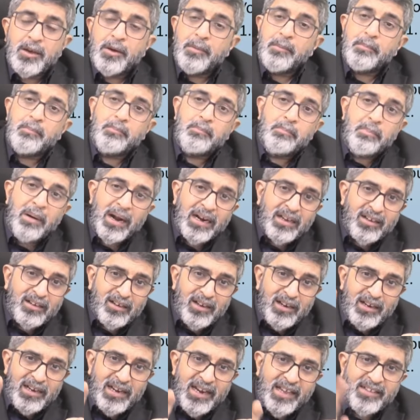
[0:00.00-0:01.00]
but
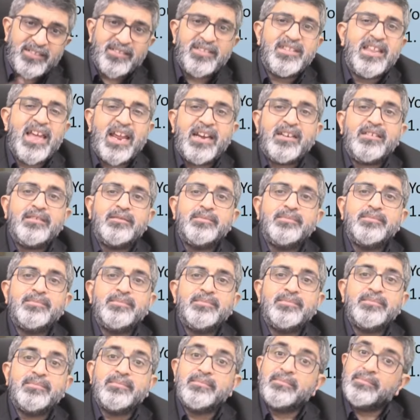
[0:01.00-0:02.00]
less than
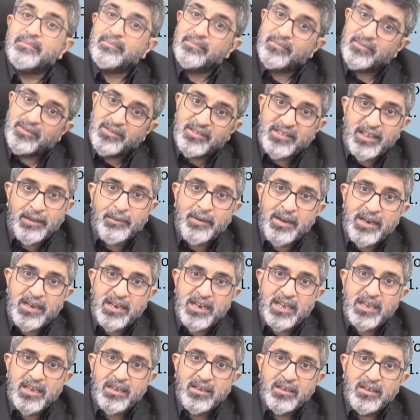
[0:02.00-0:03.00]

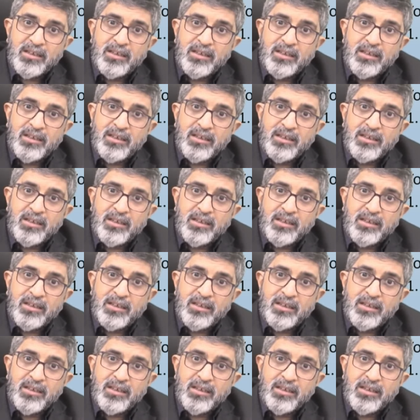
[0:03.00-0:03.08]
70.